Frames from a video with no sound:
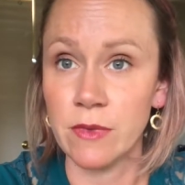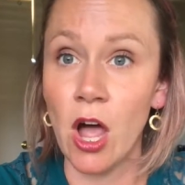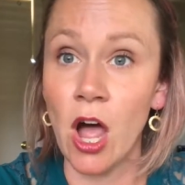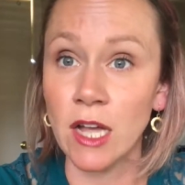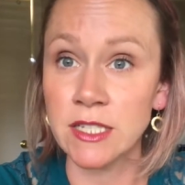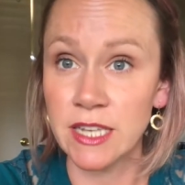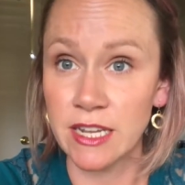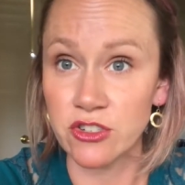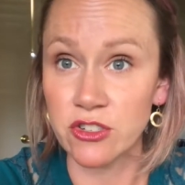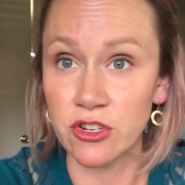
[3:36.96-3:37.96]

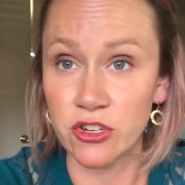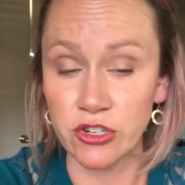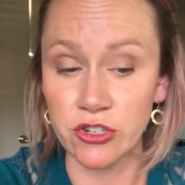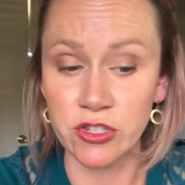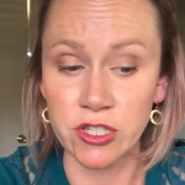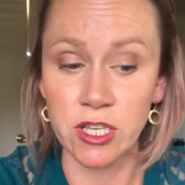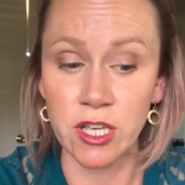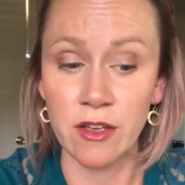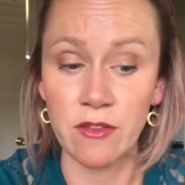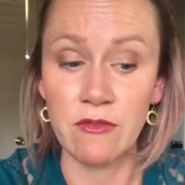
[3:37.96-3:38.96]
Oxidation occurs
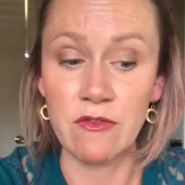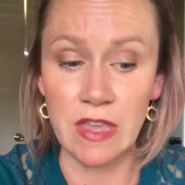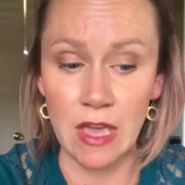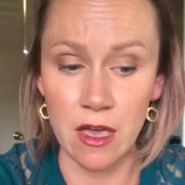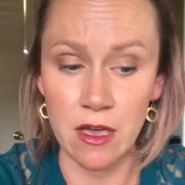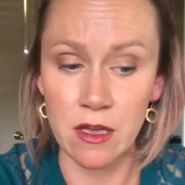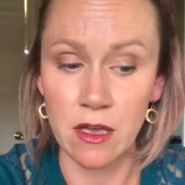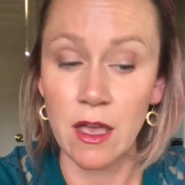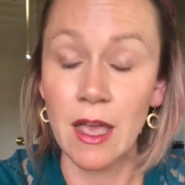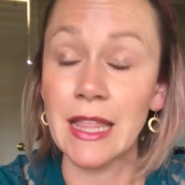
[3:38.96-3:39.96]
via
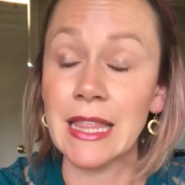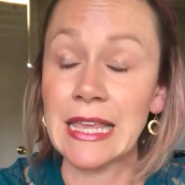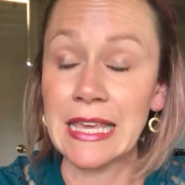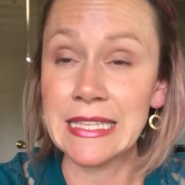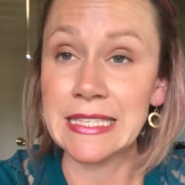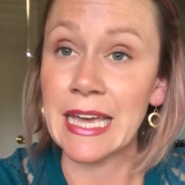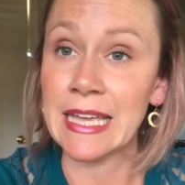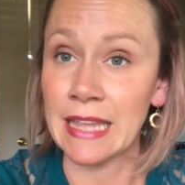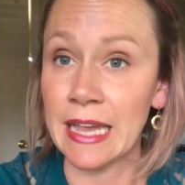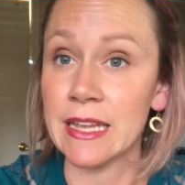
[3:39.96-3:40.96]
heat
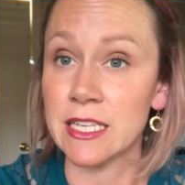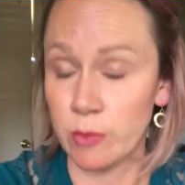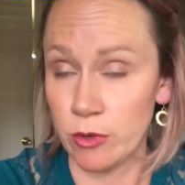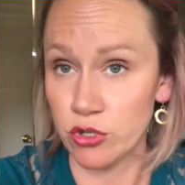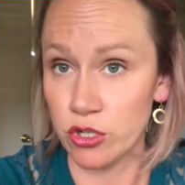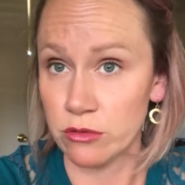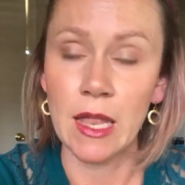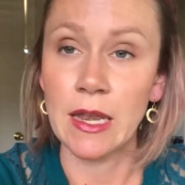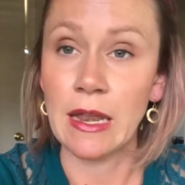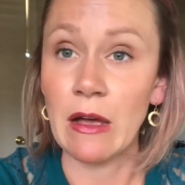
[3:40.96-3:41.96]
and light exposure.
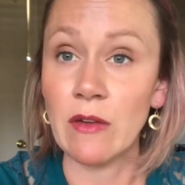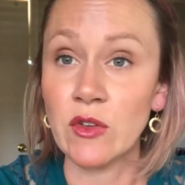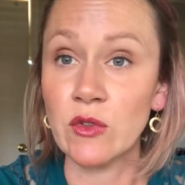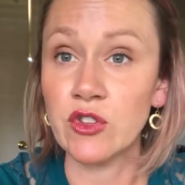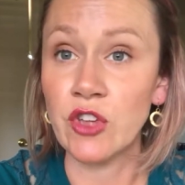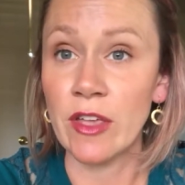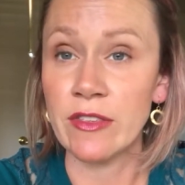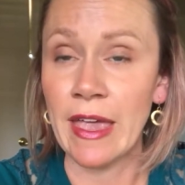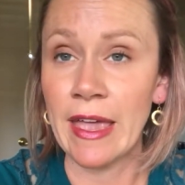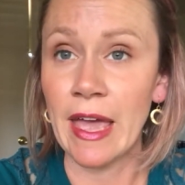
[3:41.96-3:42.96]
Now, if you
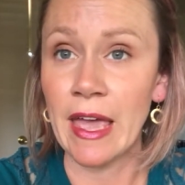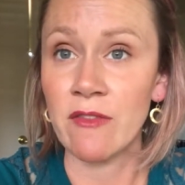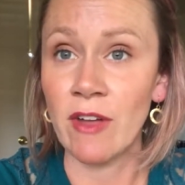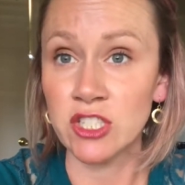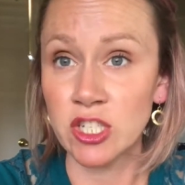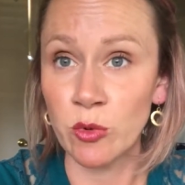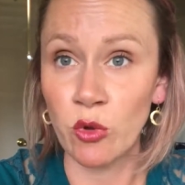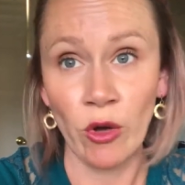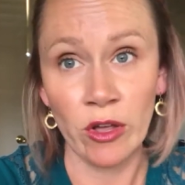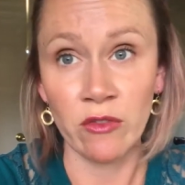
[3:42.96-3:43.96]
take a vegetable
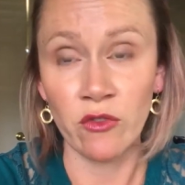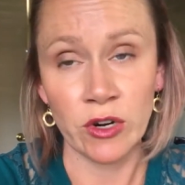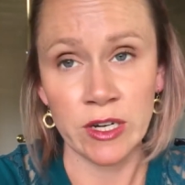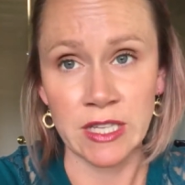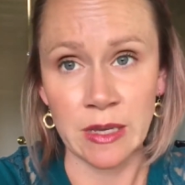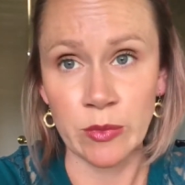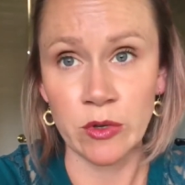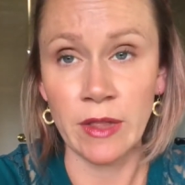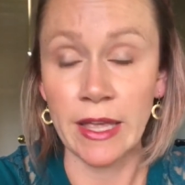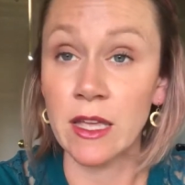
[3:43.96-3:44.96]
oil, for
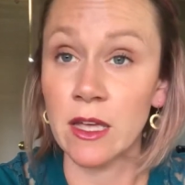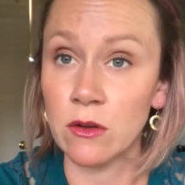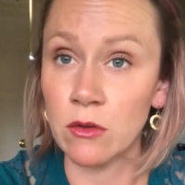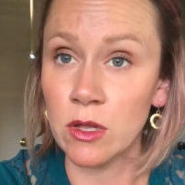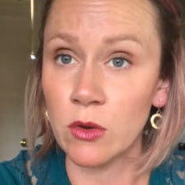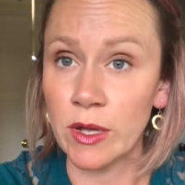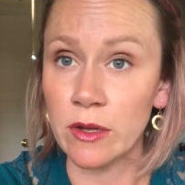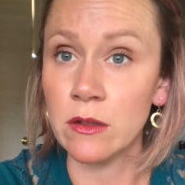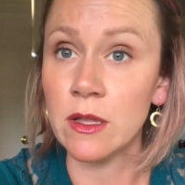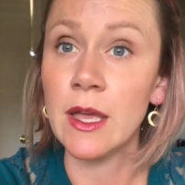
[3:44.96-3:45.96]
example, like canola
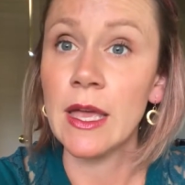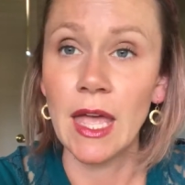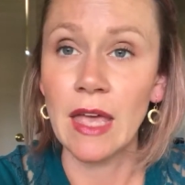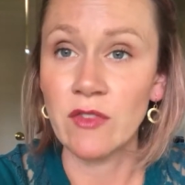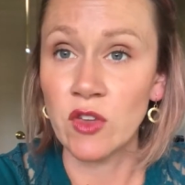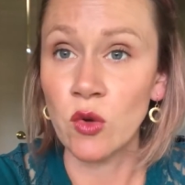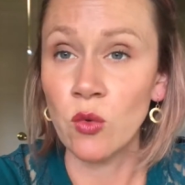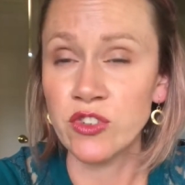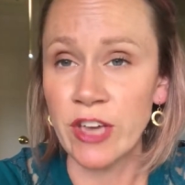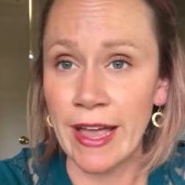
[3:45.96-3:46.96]
oil, if
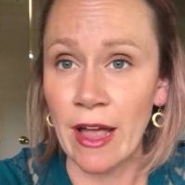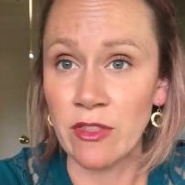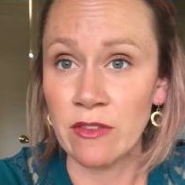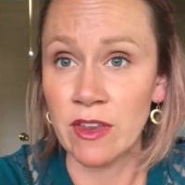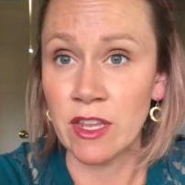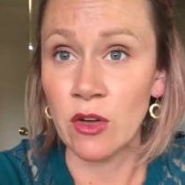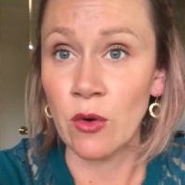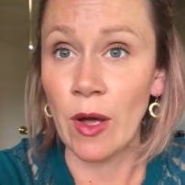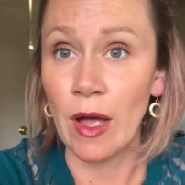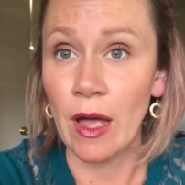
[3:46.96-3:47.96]
you check out the
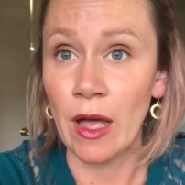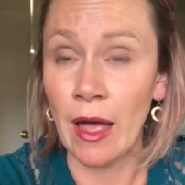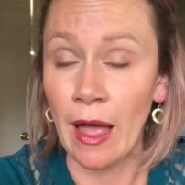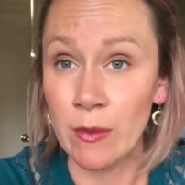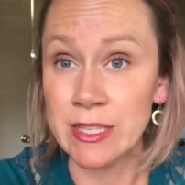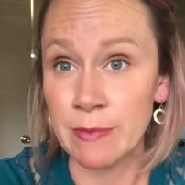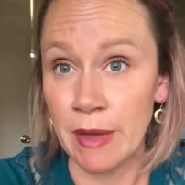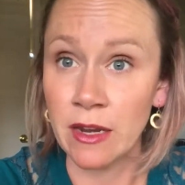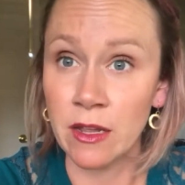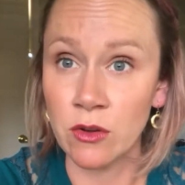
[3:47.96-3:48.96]
video how it's
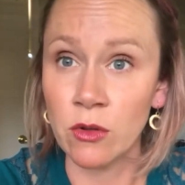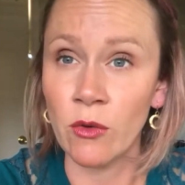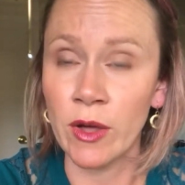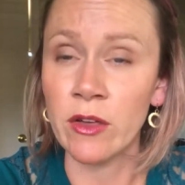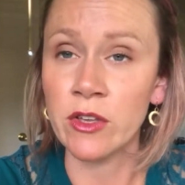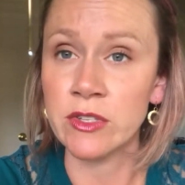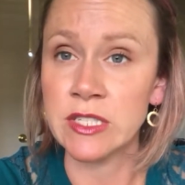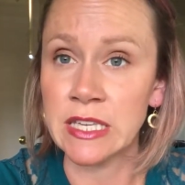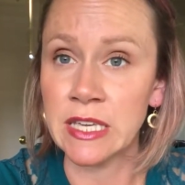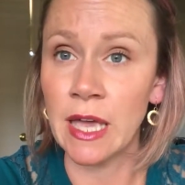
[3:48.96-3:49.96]
made, canola oil, you'll
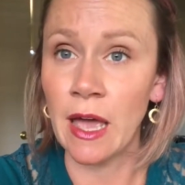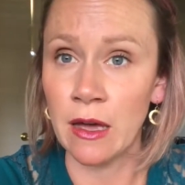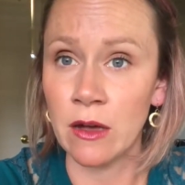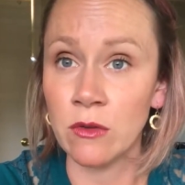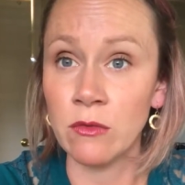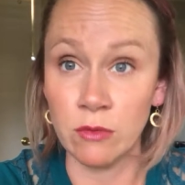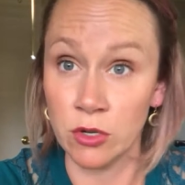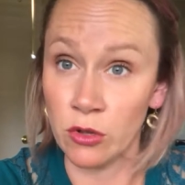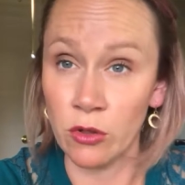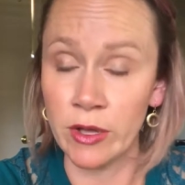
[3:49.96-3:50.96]
see how
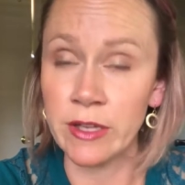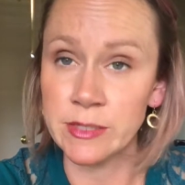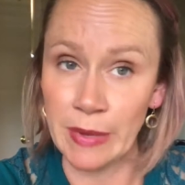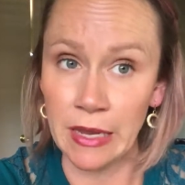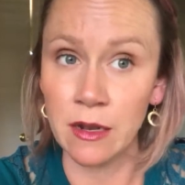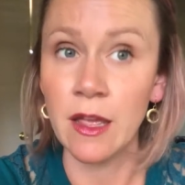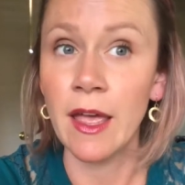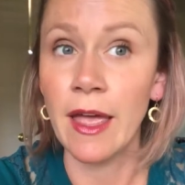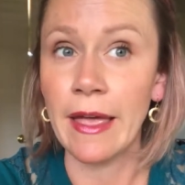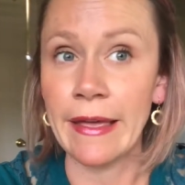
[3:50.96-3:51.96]
canola oil is made,
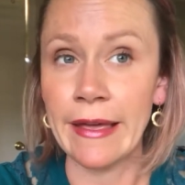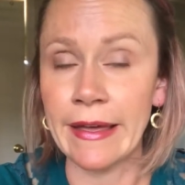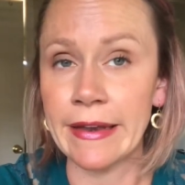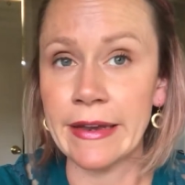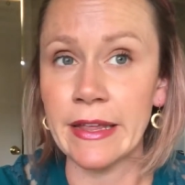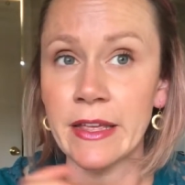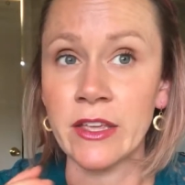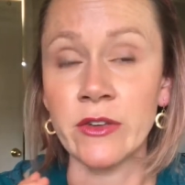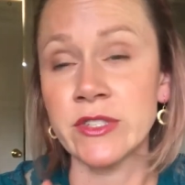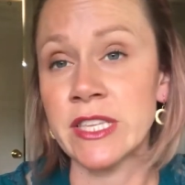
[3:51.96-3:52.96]
and
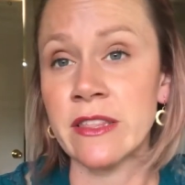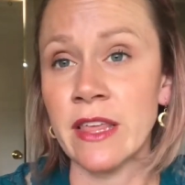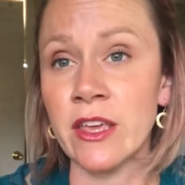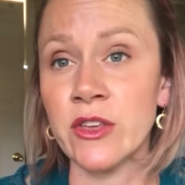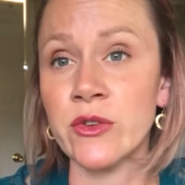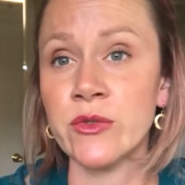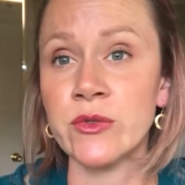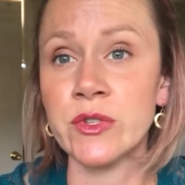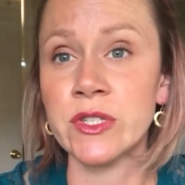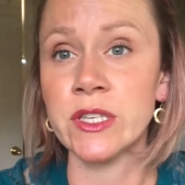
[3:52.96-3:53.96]
you'll see that they
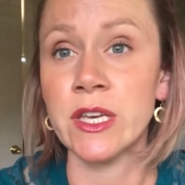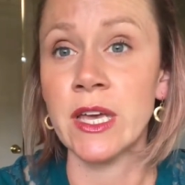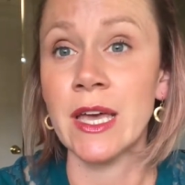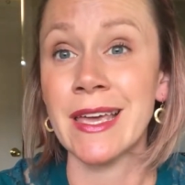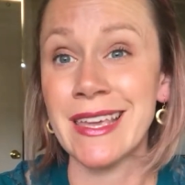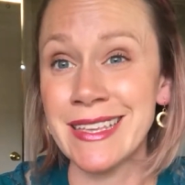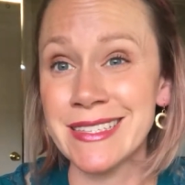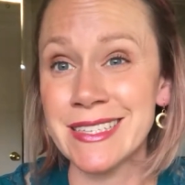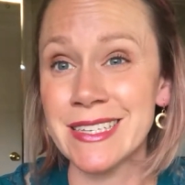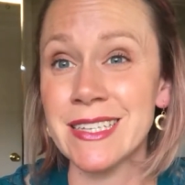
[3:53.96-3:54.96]
use
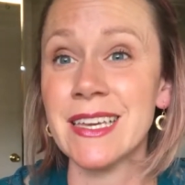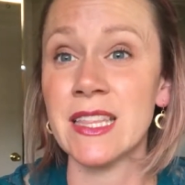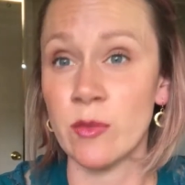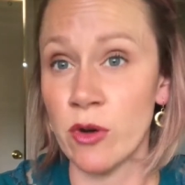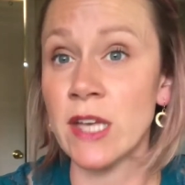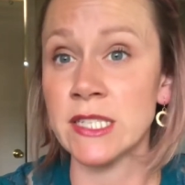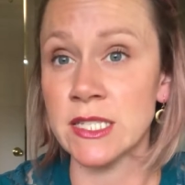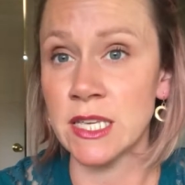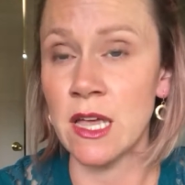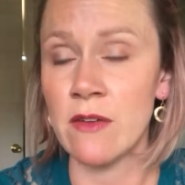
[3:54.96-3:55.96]
heat in the
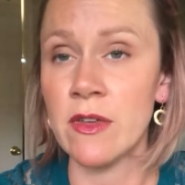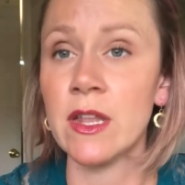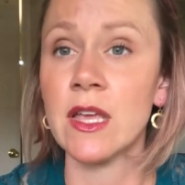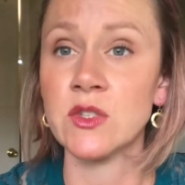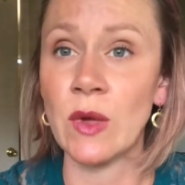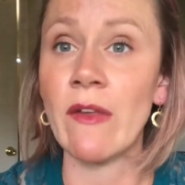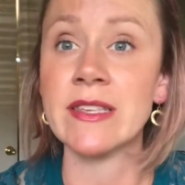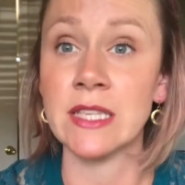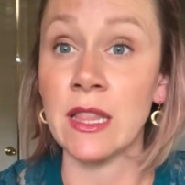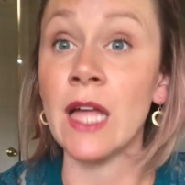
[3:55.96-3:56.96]
processing of it, as well
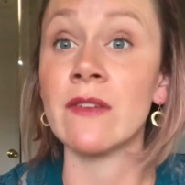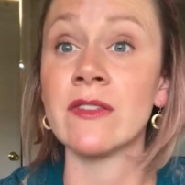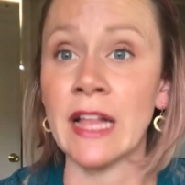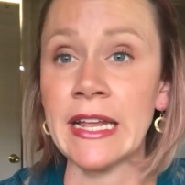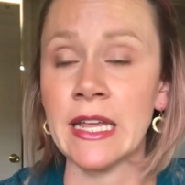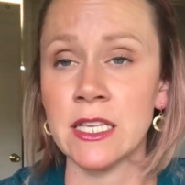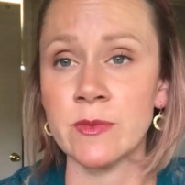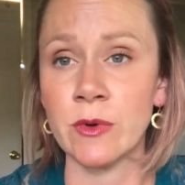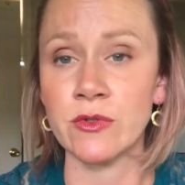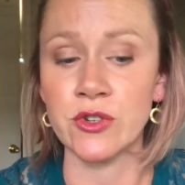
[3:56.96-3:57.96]
as a lot of light
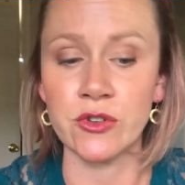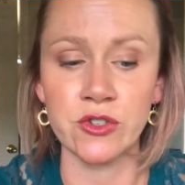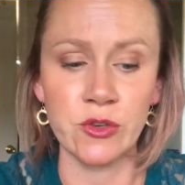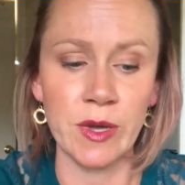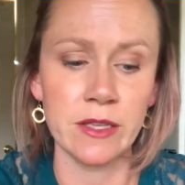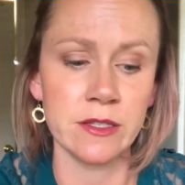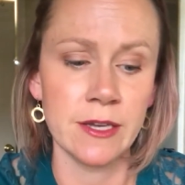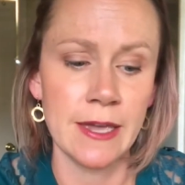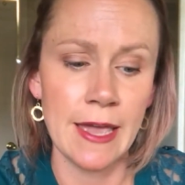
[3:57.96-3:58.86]
exposure to it.